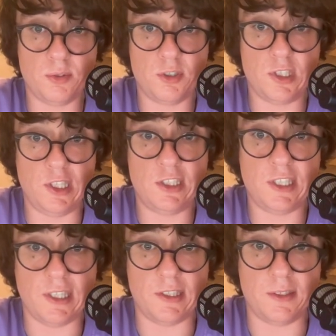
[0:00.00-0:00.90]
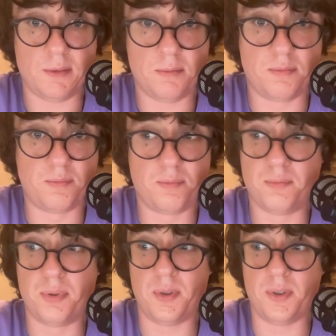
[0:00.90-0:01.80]
what I'm doing from line 30
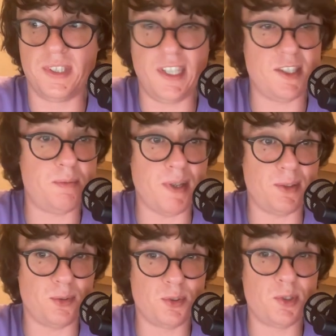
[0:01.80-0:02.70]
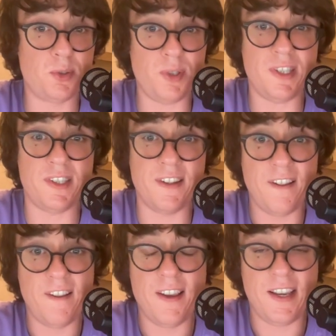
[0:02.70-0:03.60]
to 35 is not very
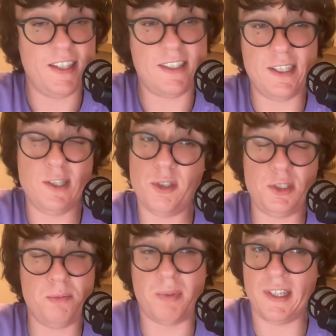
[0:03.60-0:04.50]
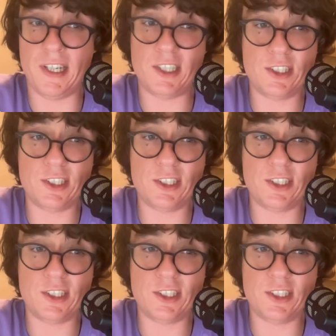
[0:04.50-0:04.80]
production-ready code.